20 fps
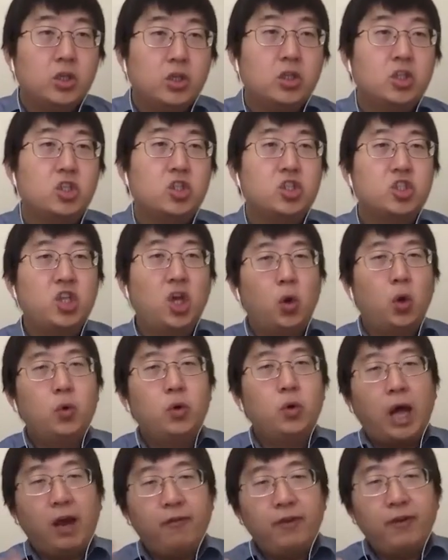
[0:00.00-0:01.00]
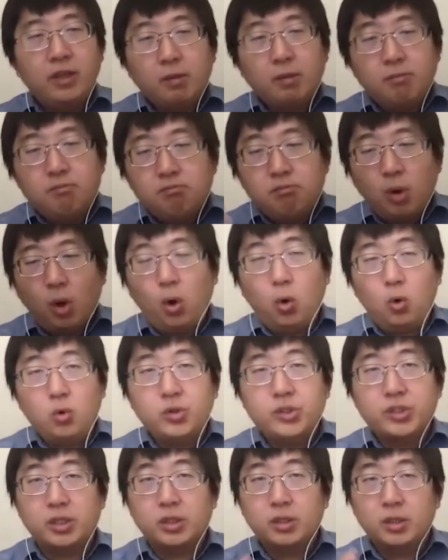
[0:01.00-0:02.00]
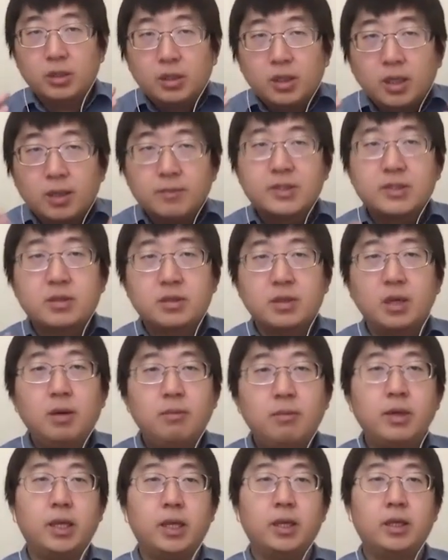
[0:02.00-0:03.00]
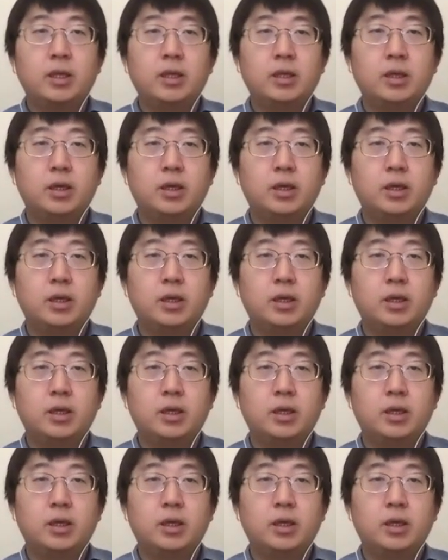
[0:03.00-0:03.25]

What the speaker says: So I think the most concerning,